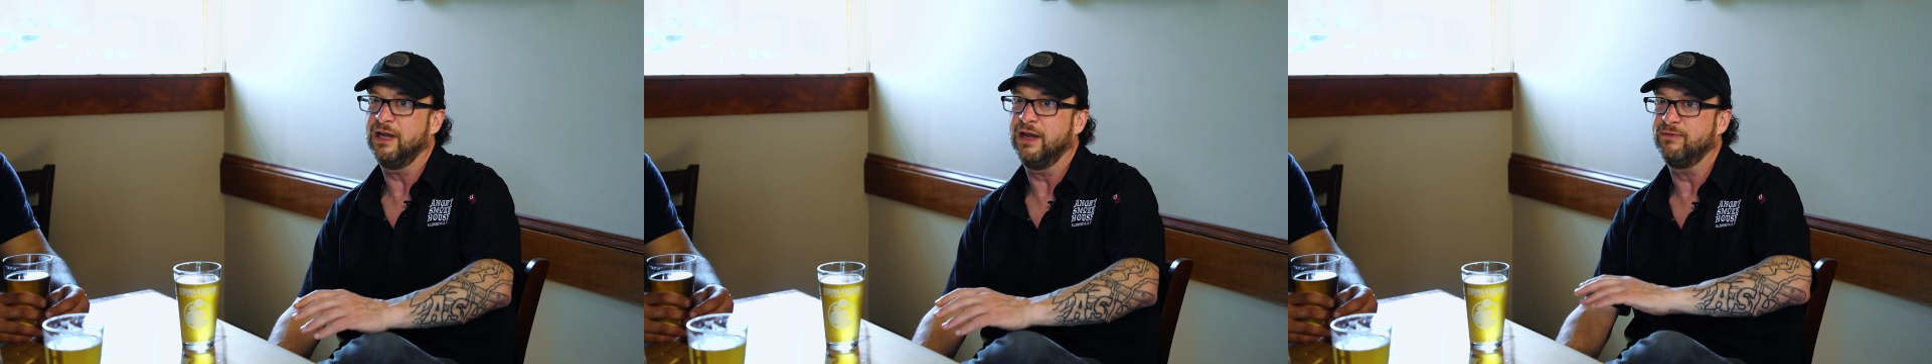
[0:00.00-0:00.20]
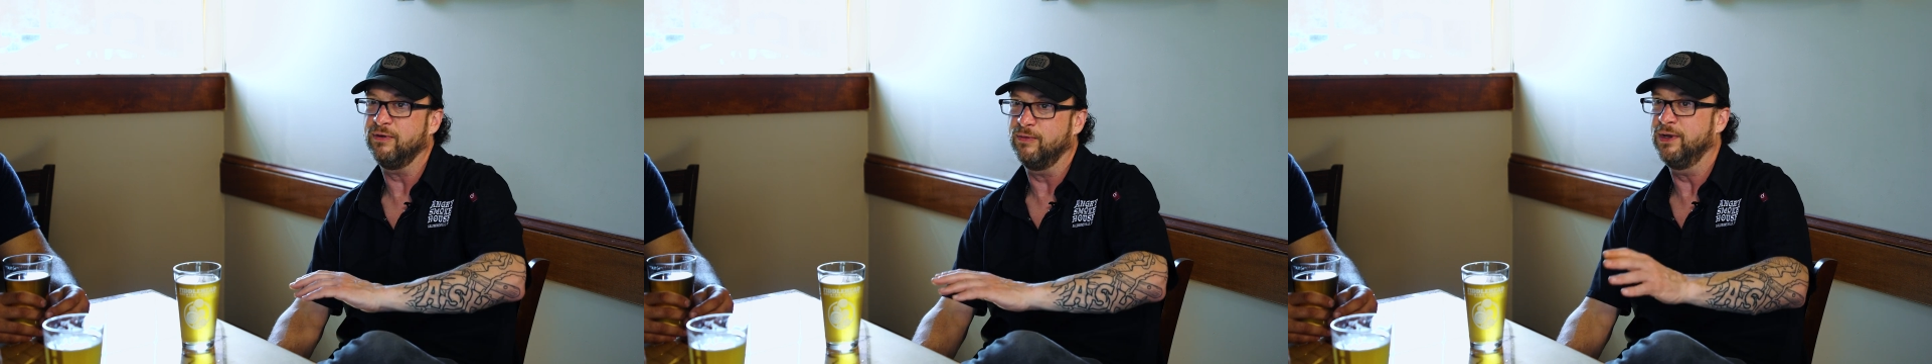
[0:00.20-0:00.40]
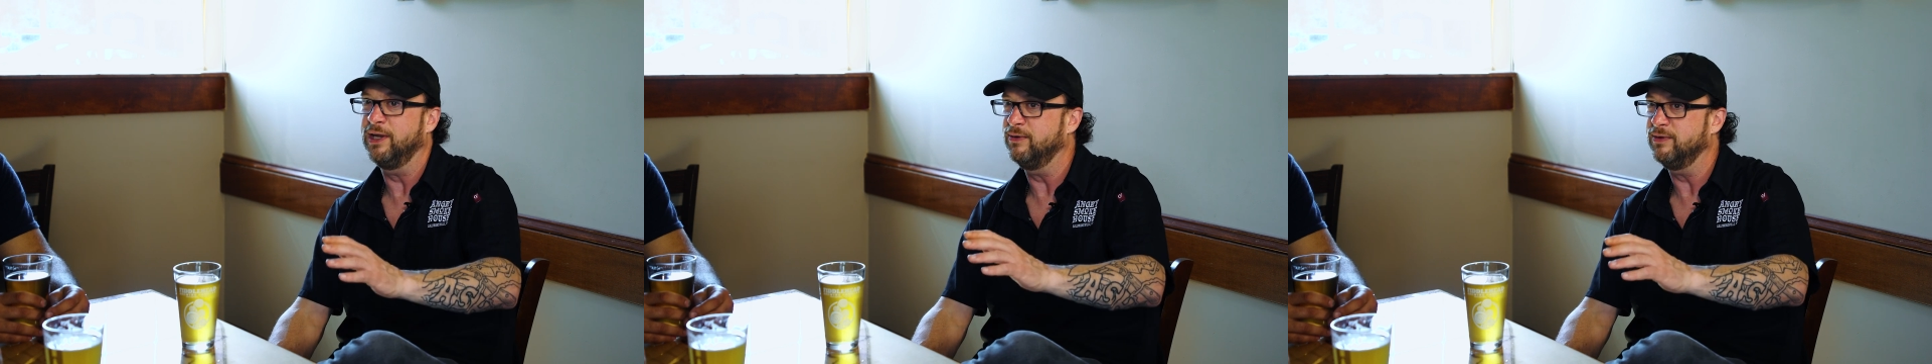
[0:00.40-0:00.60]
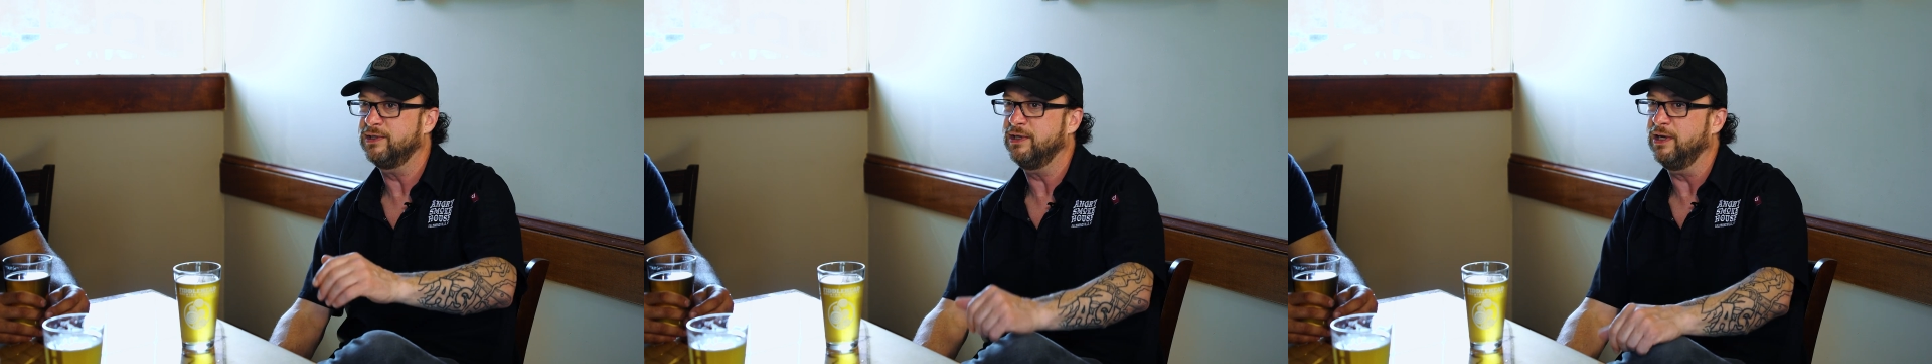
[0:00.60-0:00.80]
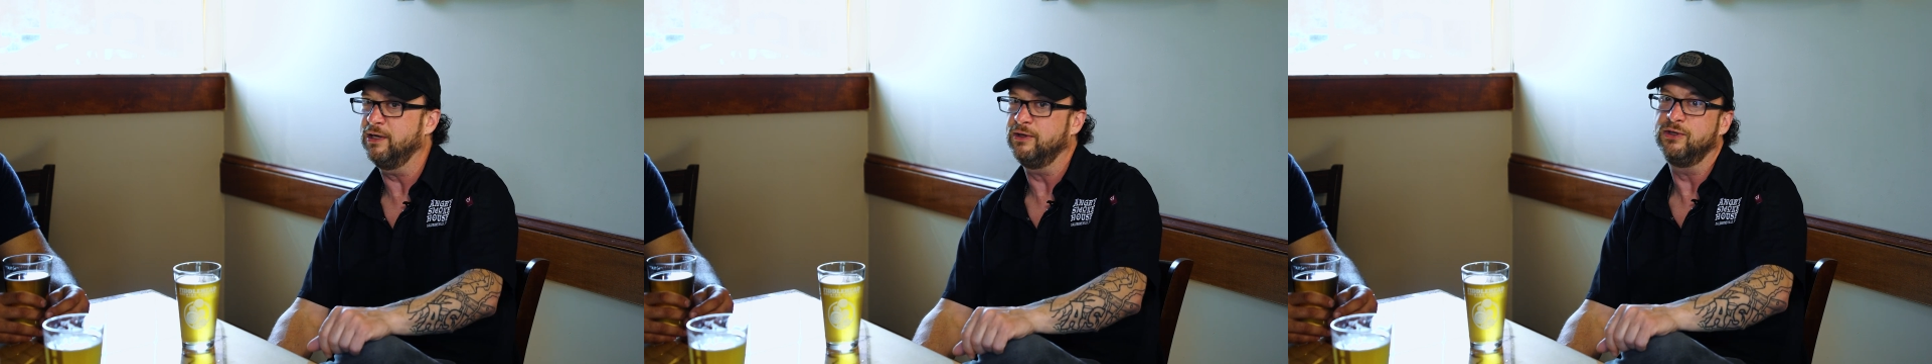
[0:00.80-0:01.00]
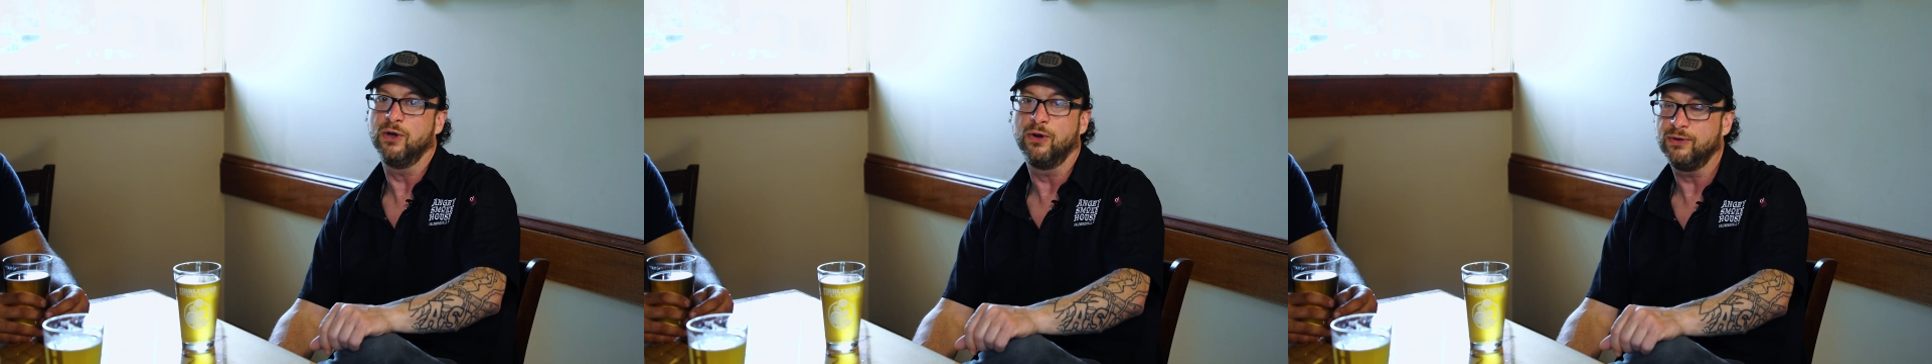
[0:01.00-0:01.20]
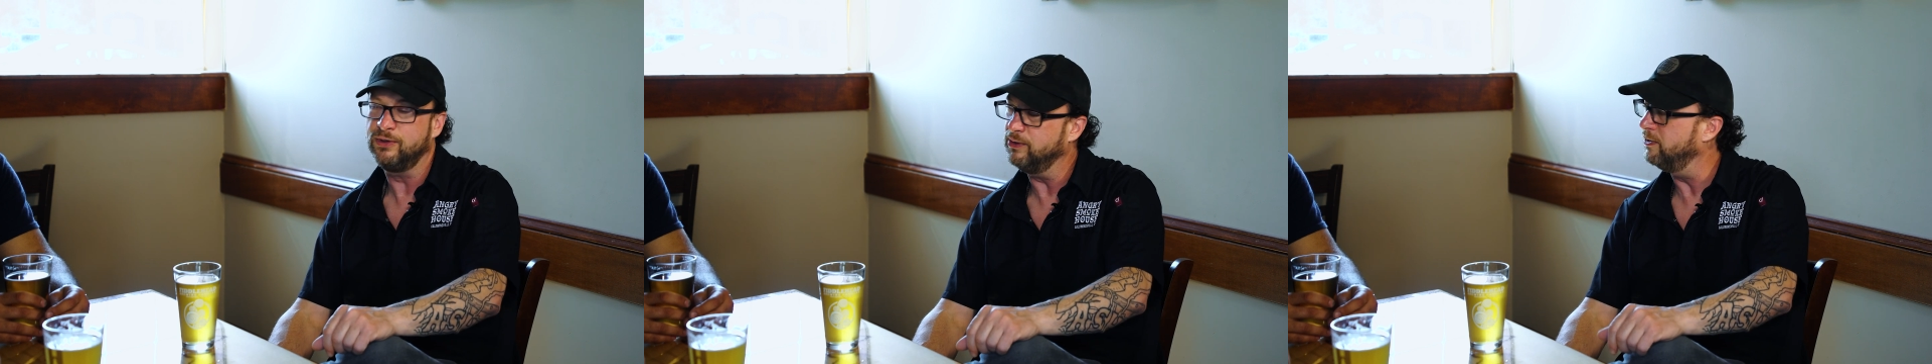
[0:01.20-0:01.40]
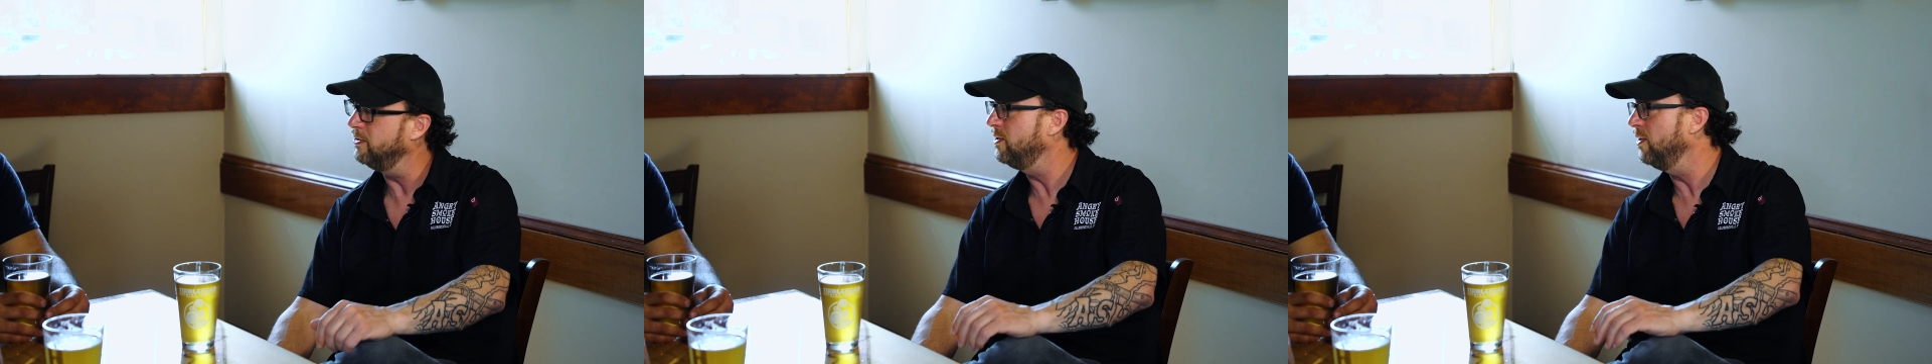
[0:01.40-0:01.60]
everyone that was saying don't
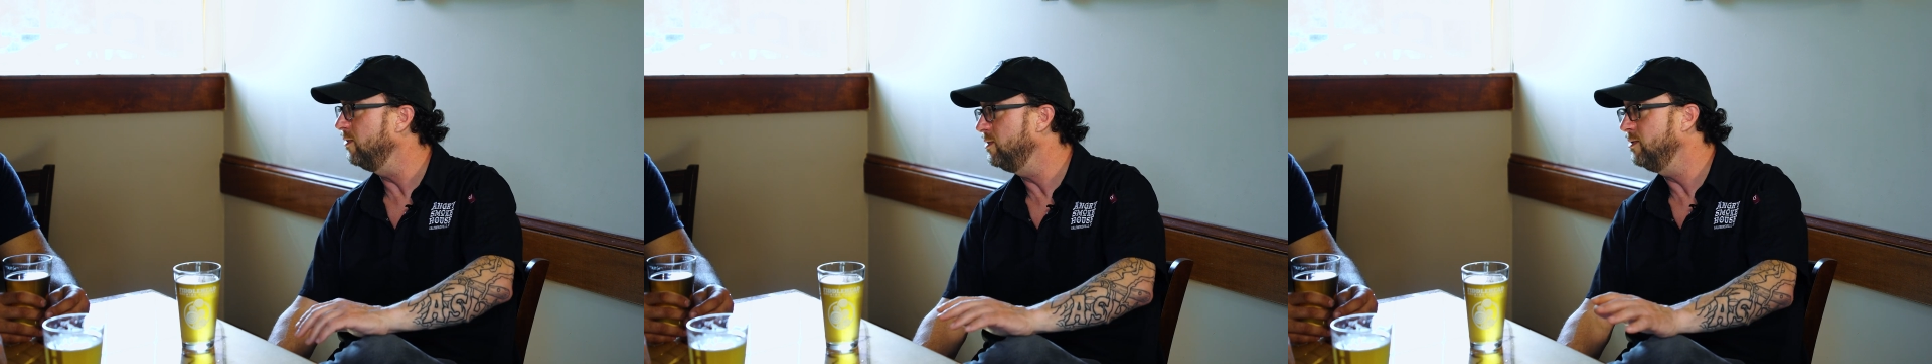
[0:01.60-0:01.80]
do it,